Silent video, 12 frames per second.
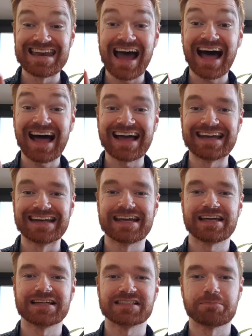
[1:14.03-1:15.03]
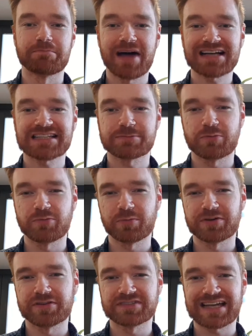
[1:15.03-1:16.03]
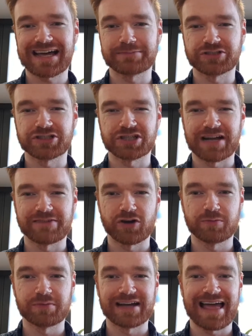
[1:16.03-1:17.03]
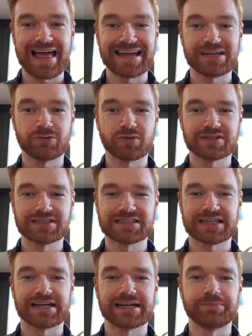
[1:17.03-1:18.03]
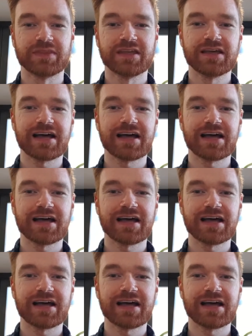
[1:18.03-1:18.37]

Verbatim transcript: nine is the maximum number of tabs you should have open at any one time,